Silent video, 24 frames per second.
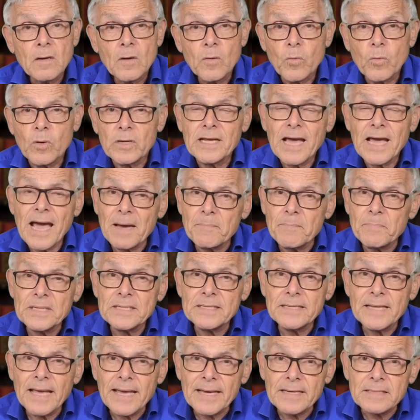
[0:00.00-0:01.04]
What
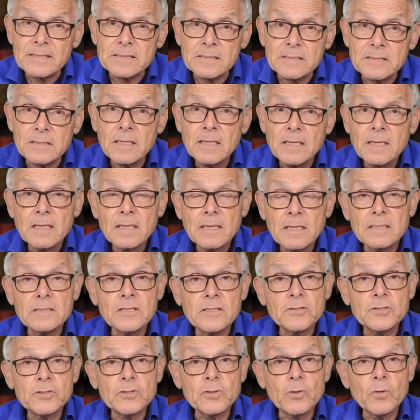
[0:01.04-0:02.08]
happened next is
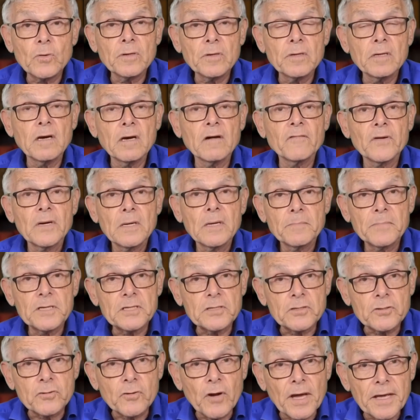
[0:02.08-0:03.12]
a story of
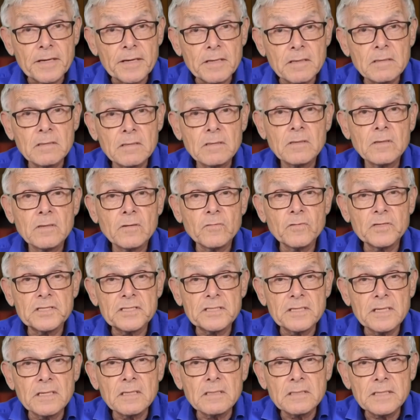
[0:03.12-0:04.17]
betrayal,
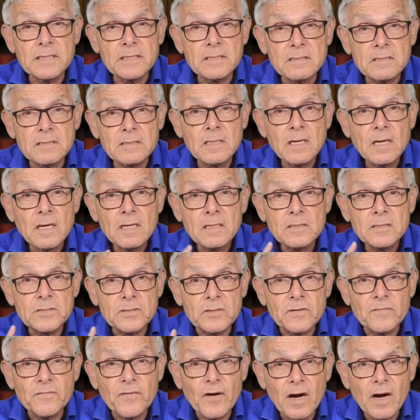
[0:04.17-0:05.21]
resilience,
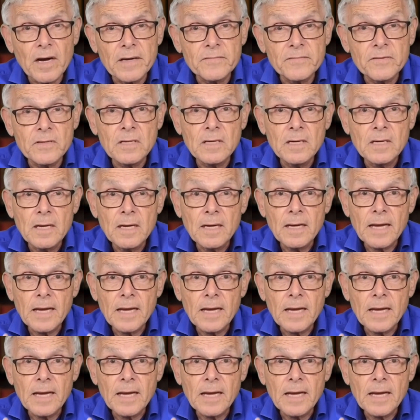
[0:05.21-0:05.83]
survival,